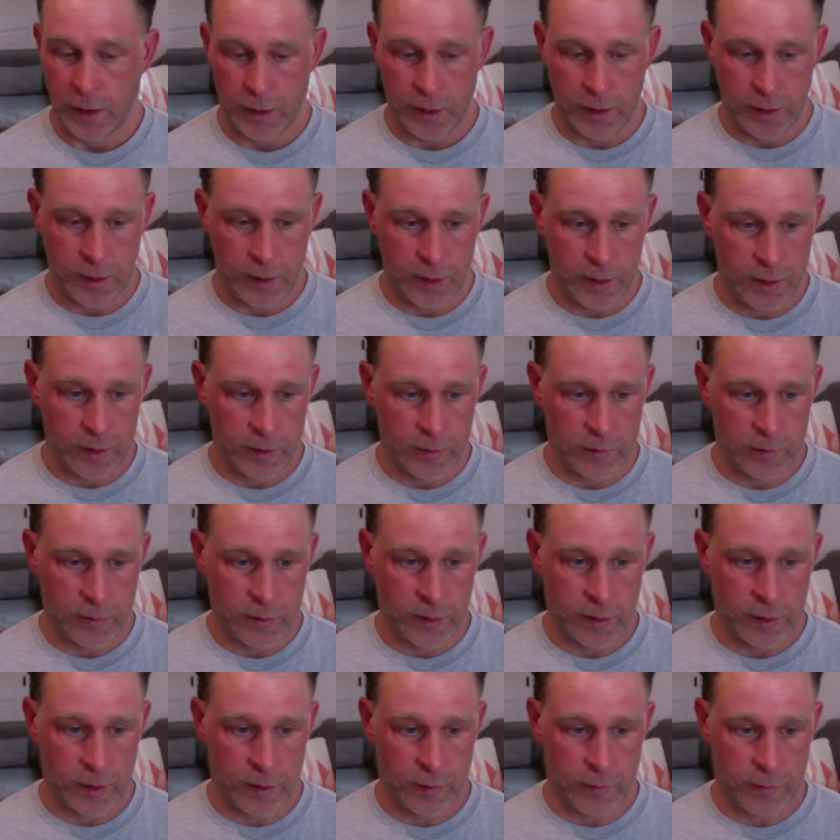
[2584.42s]
And,
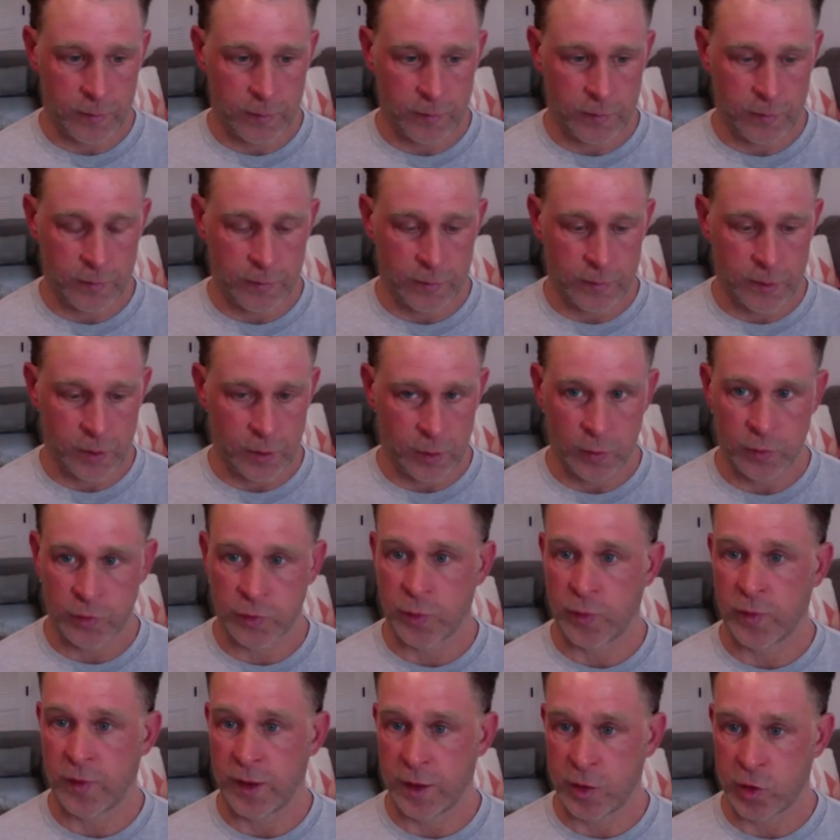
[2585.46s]

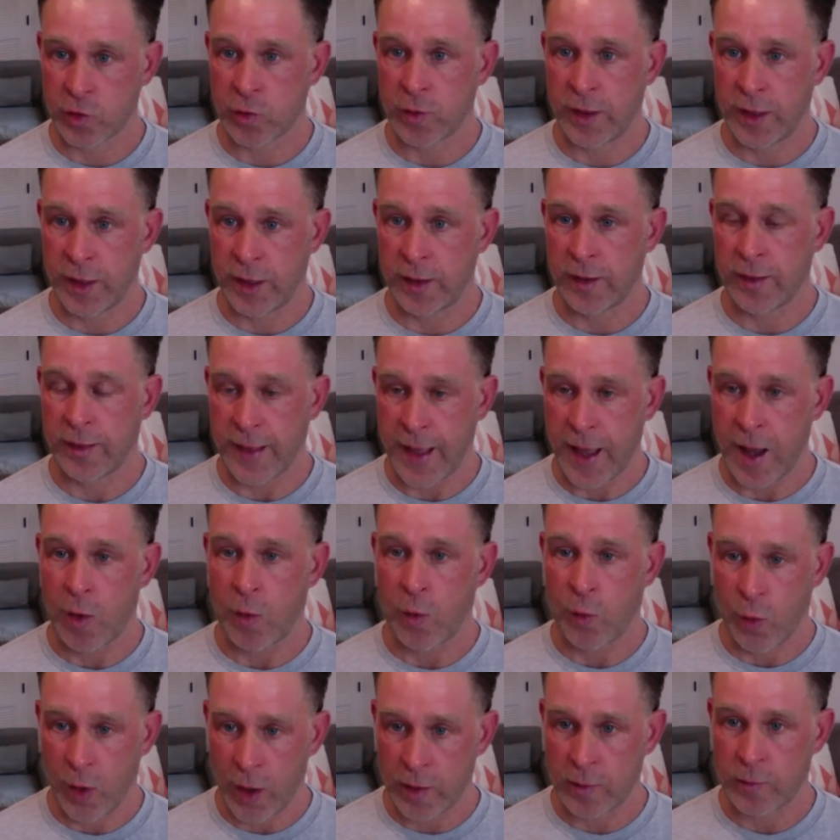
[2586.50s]
so they create that
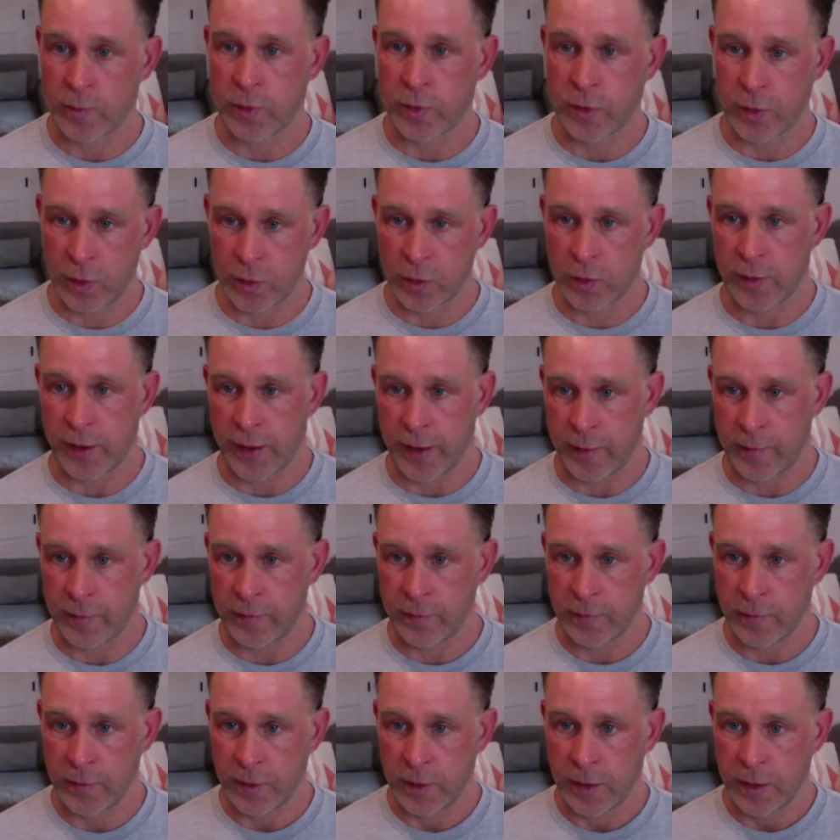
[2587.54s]
one program,
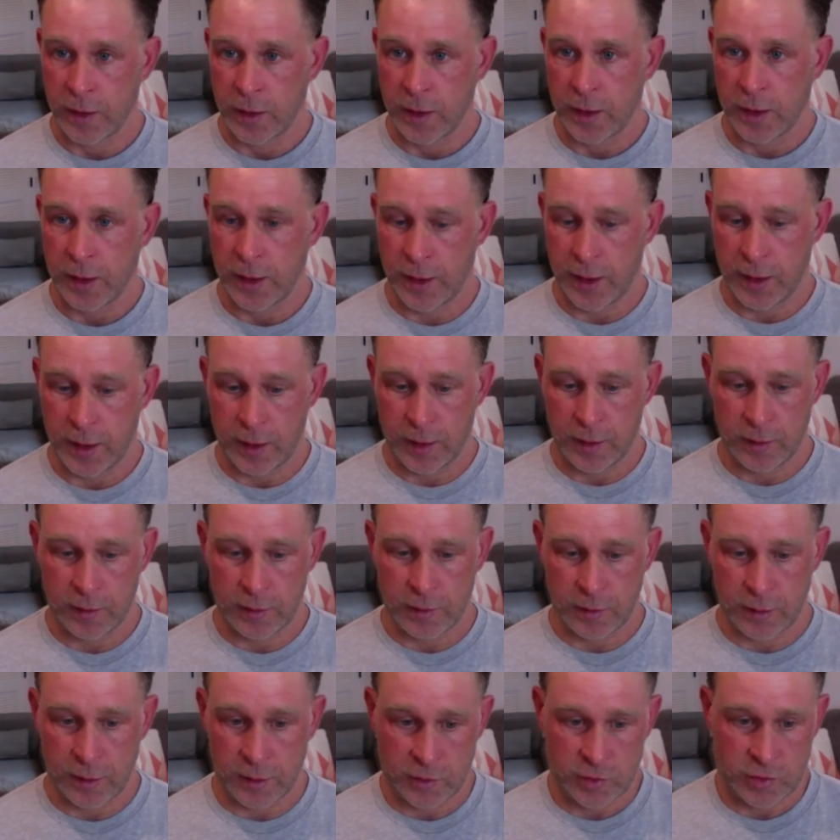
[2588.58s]
and
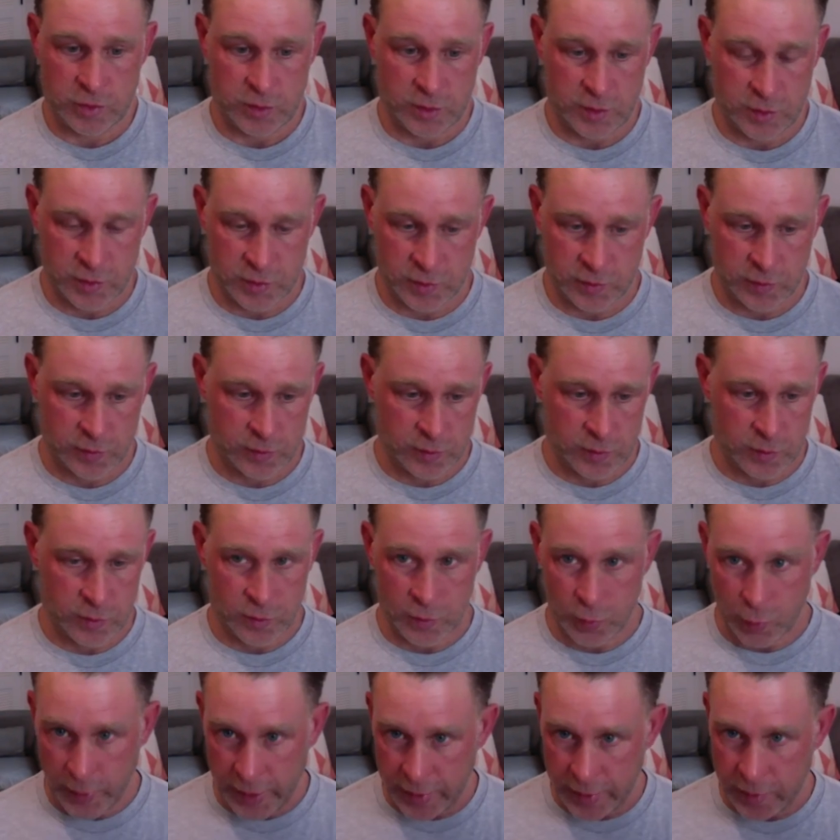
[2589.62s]
it's just
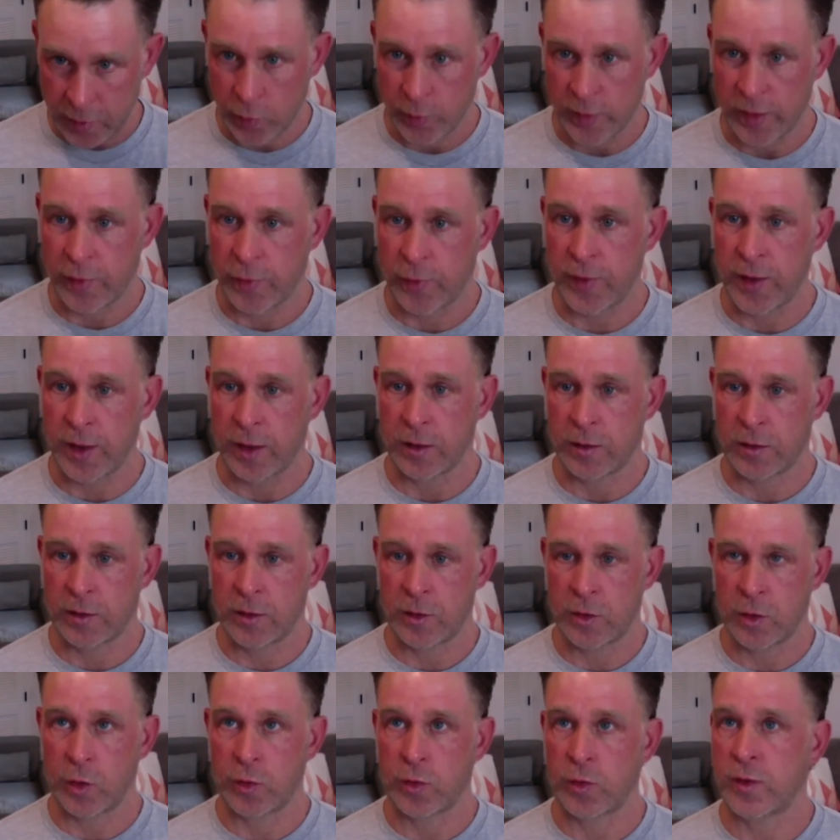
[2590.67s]
the way that we think.
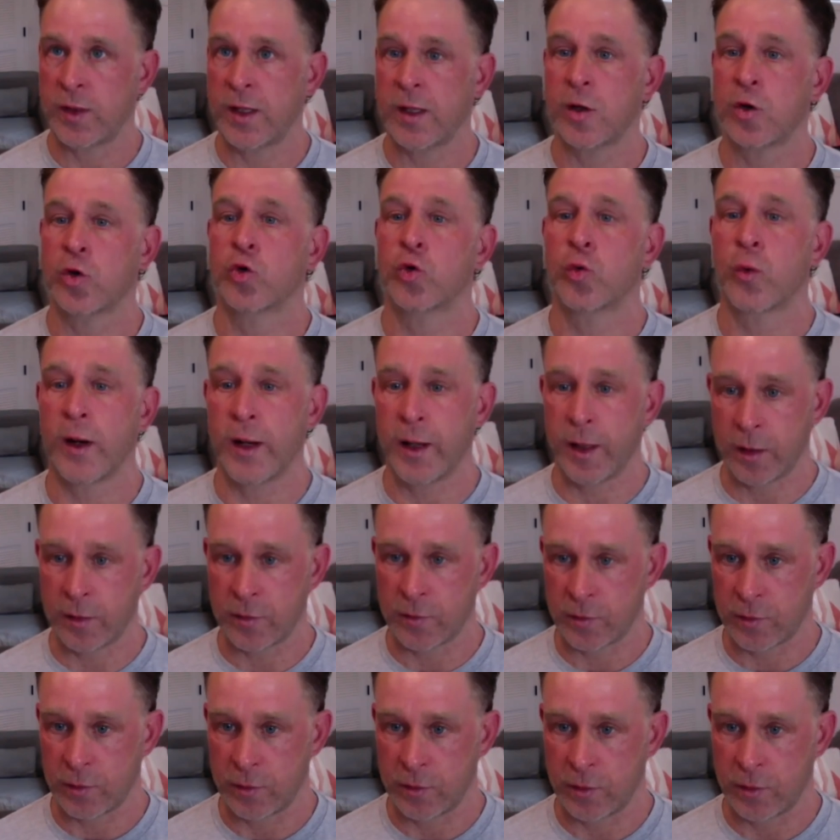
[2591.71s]
You get a grant.